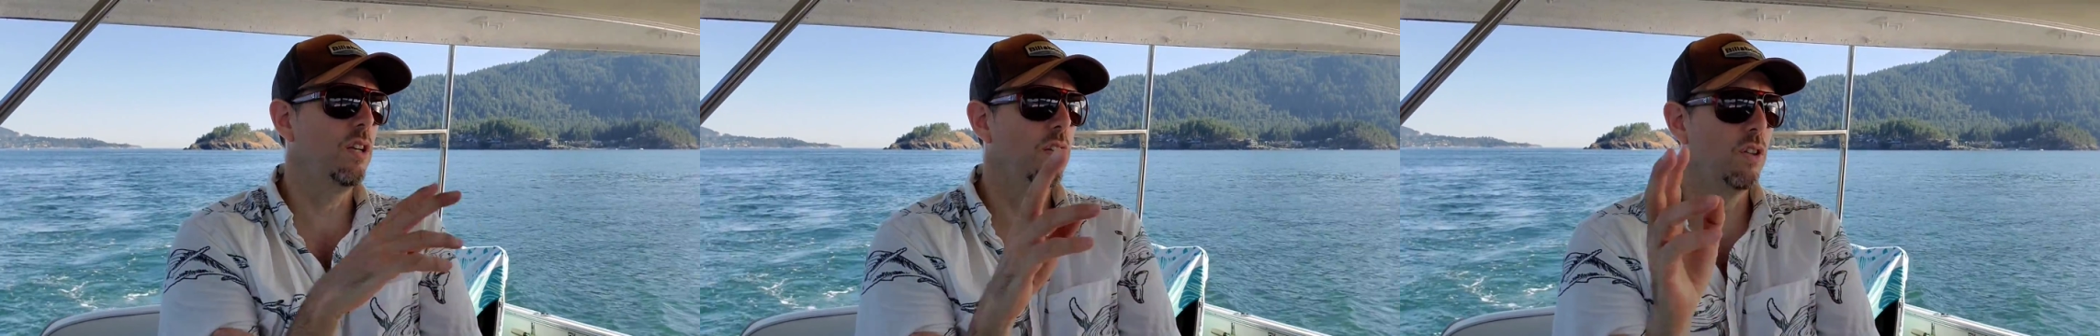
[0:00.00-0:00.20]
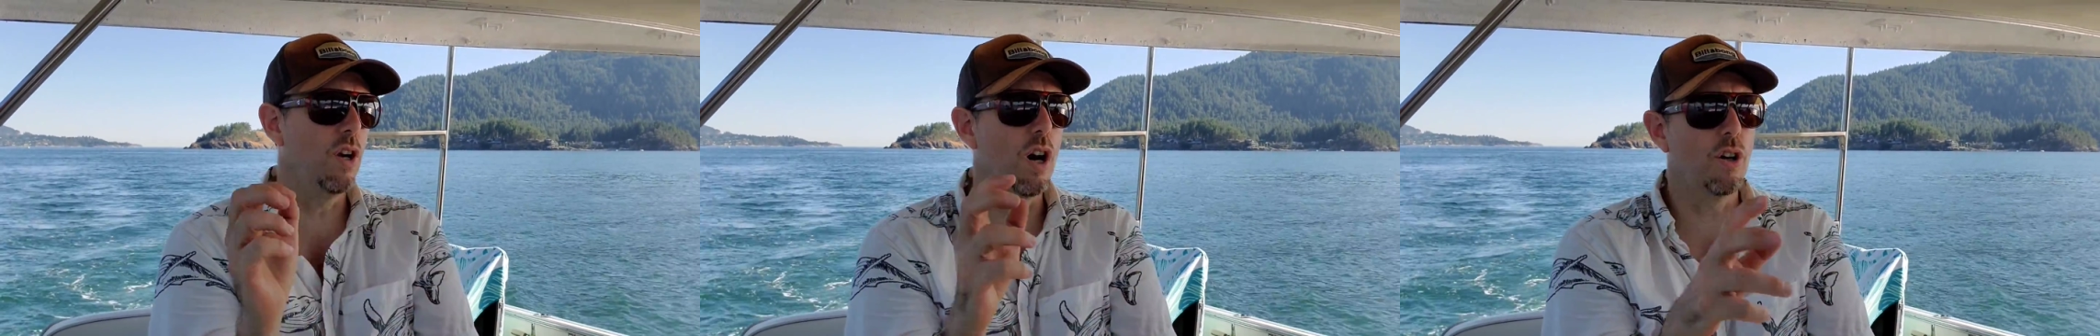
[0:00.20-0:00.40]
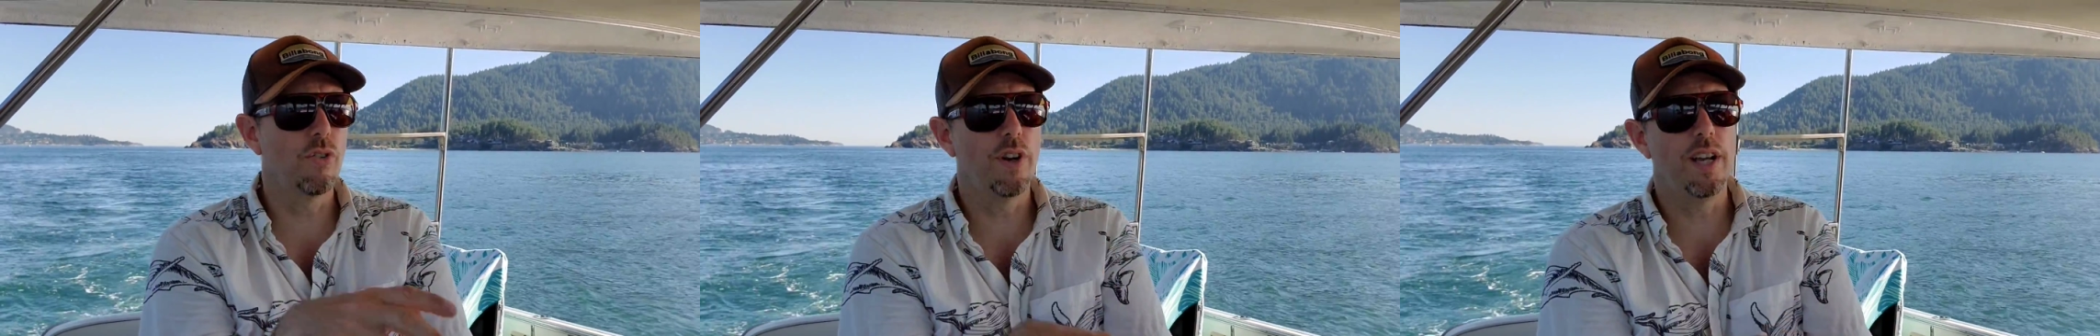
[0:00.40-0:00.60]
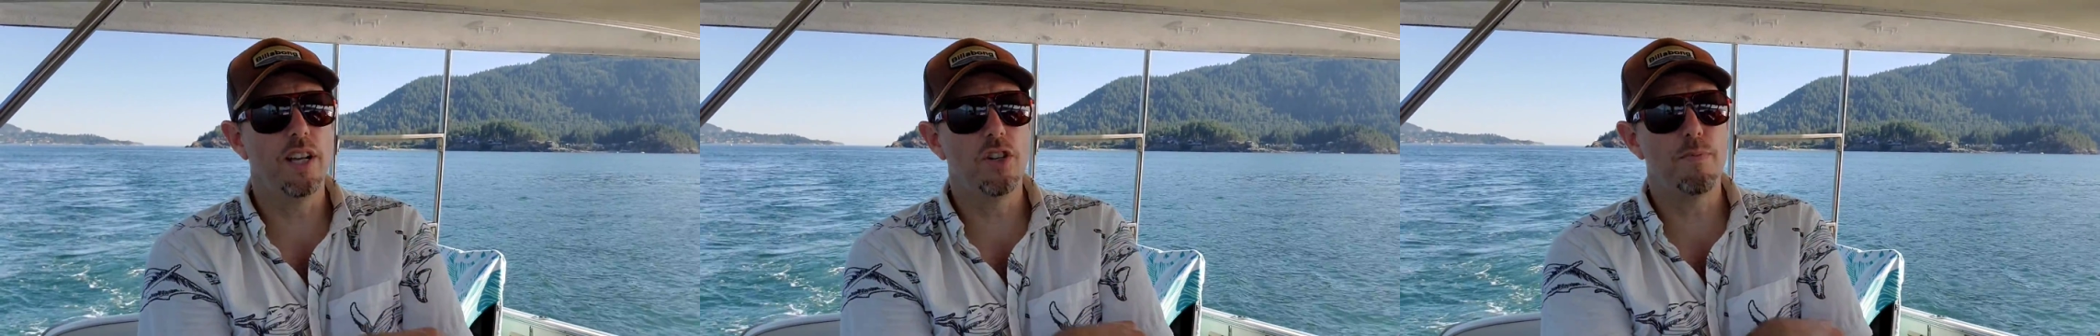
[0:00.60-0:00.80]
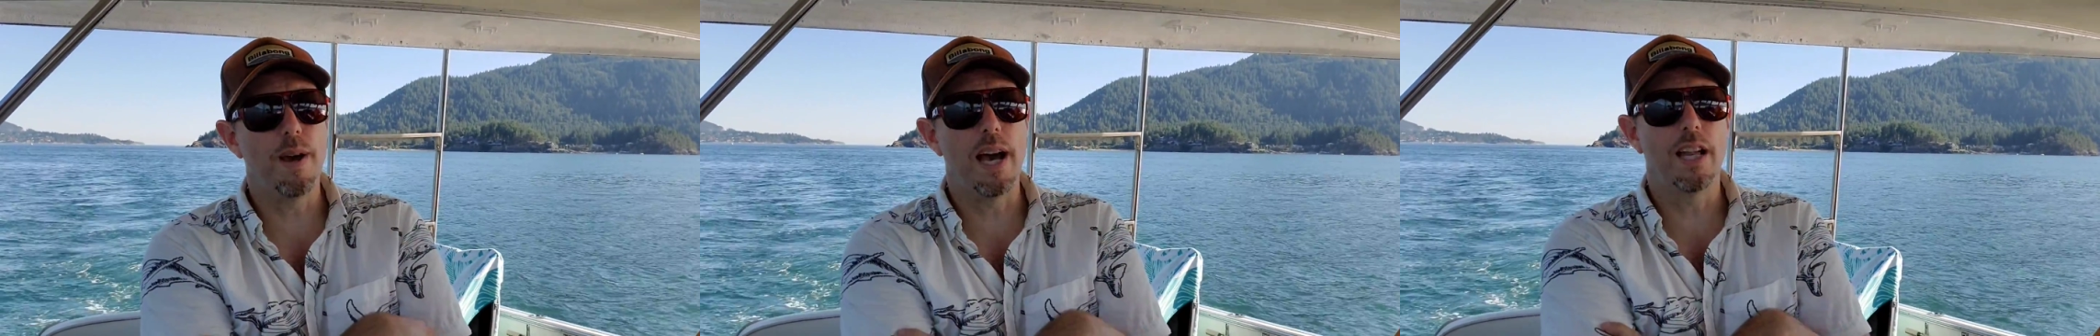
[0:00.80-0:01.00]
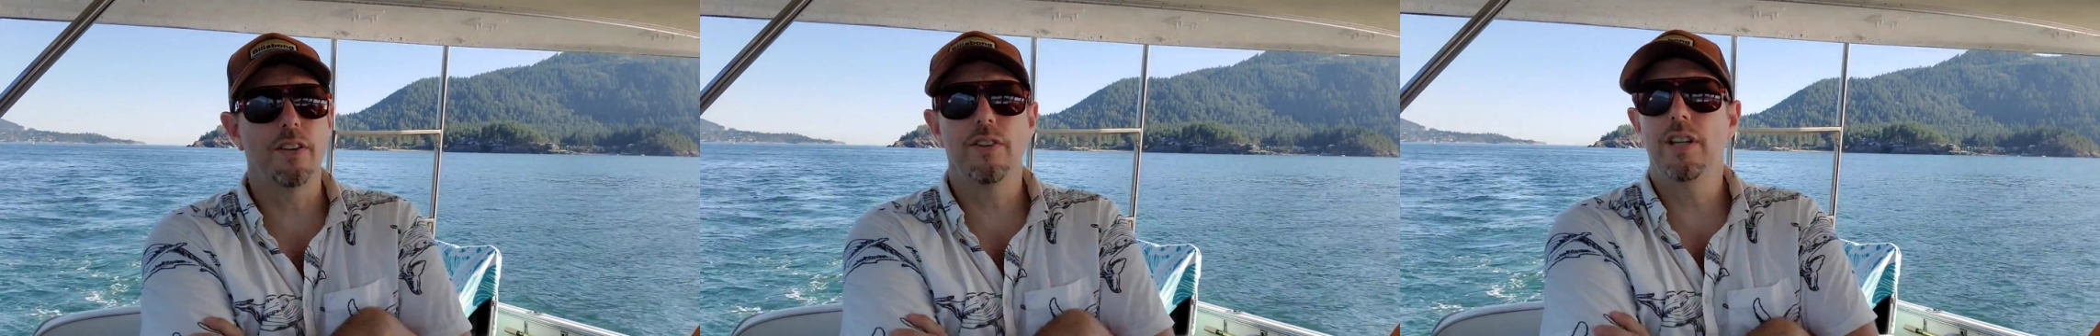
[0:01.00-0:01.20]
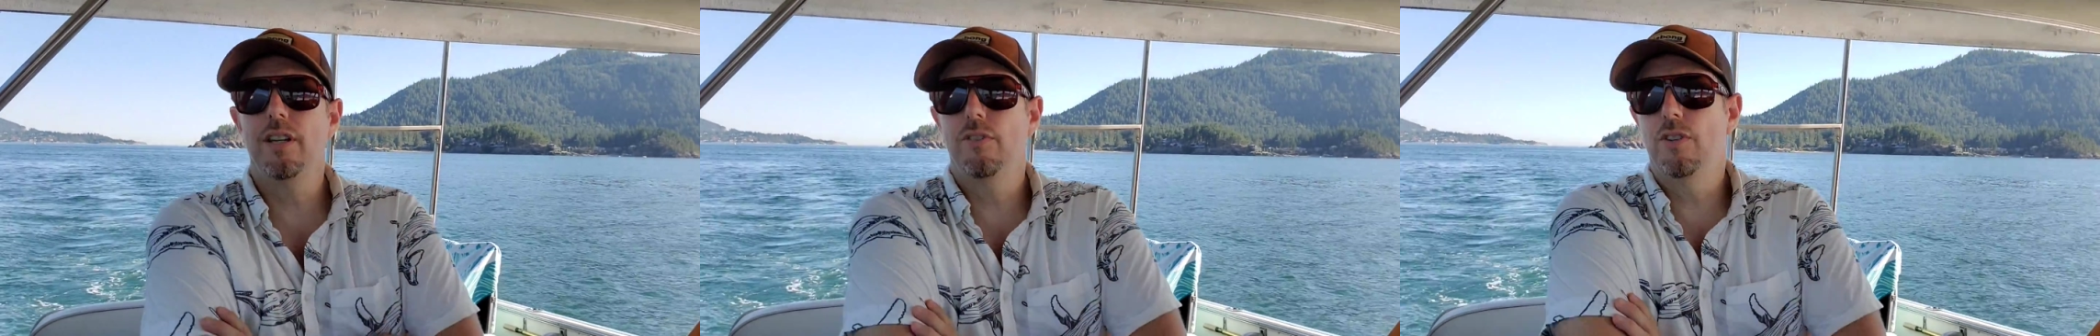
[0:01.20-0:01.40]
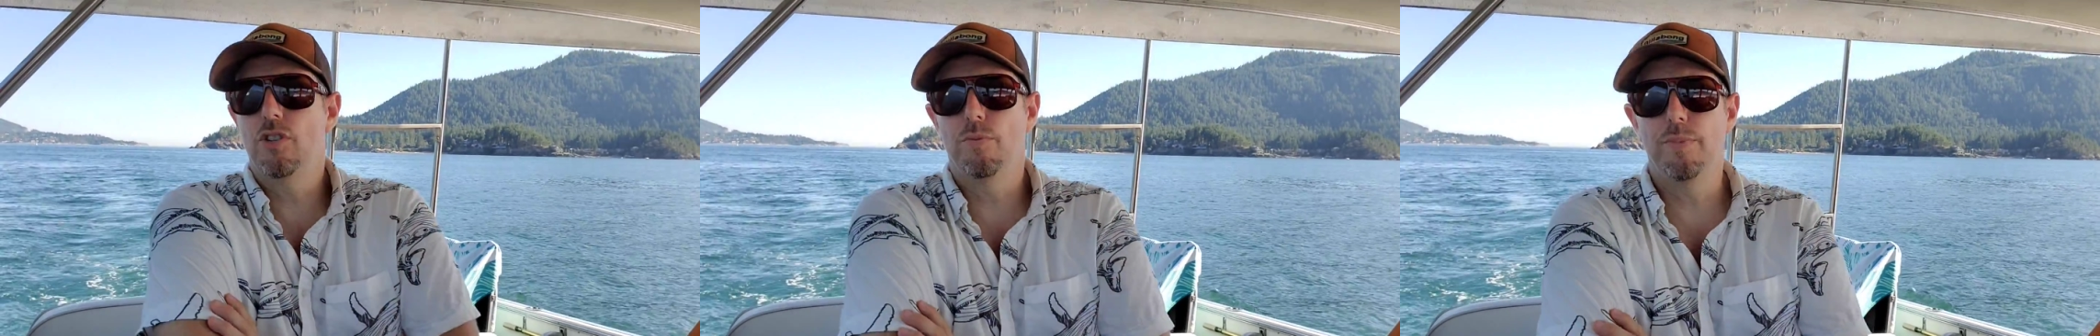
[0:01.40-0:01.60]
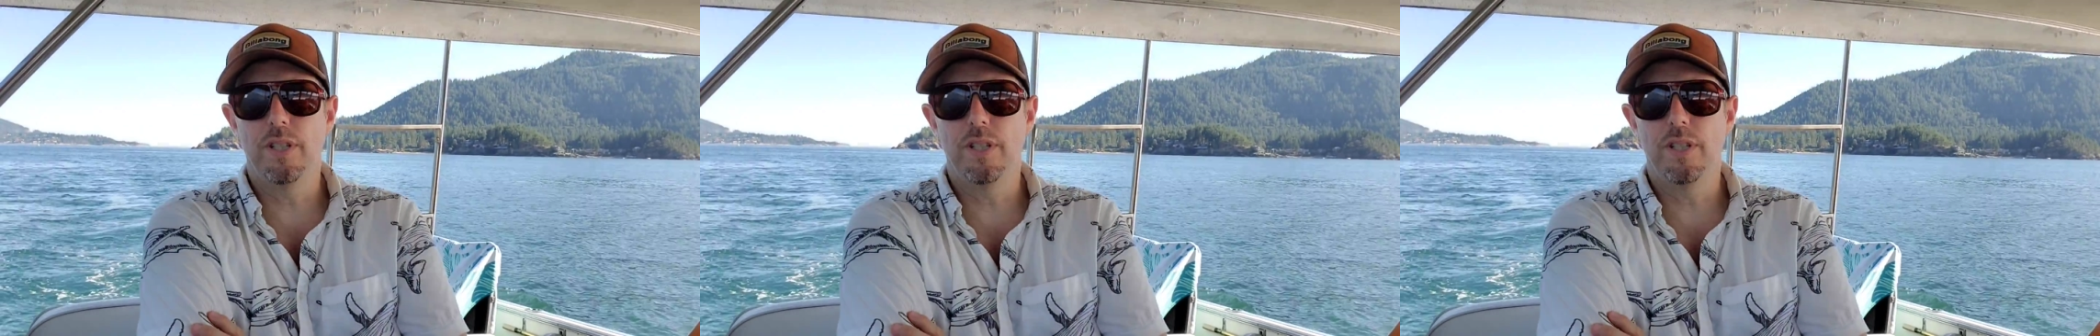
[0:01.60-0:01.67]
long range battery, which will